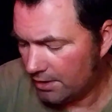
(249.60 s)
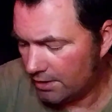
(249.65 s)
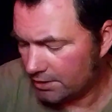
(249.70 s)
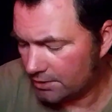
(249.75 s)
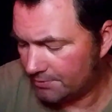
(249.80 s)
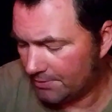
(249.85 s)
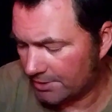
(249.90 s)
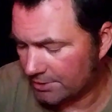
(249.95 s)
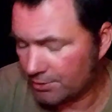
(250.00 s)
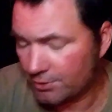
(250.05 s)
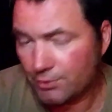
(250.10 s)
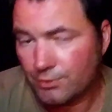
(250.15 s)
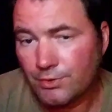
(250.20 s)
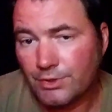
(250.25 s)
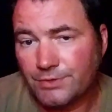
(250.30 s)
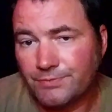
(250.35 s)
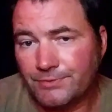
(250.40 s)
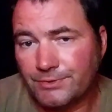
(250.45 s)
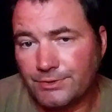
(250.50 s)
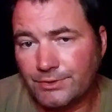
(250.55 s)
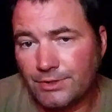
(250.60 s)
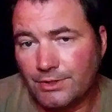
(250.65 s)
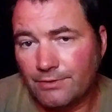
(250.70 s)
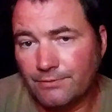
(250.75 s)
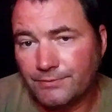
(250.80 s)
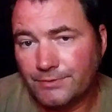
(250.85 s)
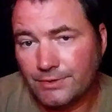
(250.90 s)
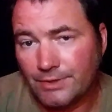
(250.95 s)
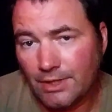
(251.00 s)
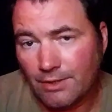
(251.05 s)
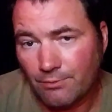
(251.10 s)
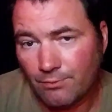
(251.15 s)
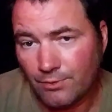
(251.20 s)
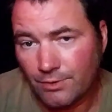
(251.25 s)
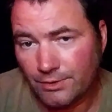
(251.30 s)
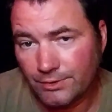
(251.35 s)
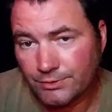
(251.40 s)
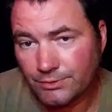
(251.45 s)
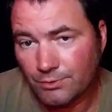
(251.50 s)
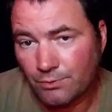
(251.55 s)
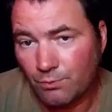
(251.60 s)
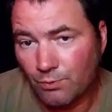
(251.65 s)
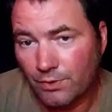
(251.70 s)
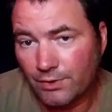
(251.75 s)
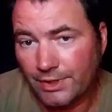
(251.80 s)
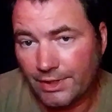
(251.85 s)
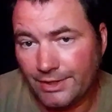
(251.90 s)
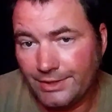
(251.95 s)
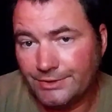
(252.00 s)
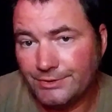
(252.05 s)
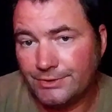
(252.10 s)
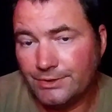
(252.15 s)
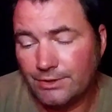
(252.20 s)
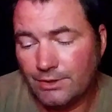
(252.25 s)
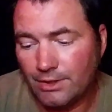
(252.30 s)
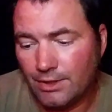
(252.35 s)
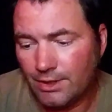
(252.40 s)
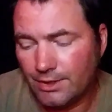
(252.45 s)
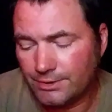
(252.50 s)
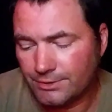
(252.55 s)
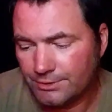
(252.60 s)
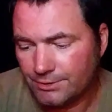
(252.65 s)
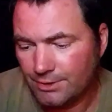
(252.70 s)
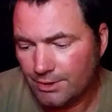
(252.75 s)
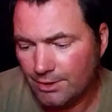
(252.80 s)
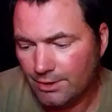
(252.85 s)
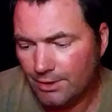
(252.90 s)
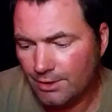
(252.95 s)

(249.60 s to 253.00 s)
special Christmas gifts, and that was one that he sent us.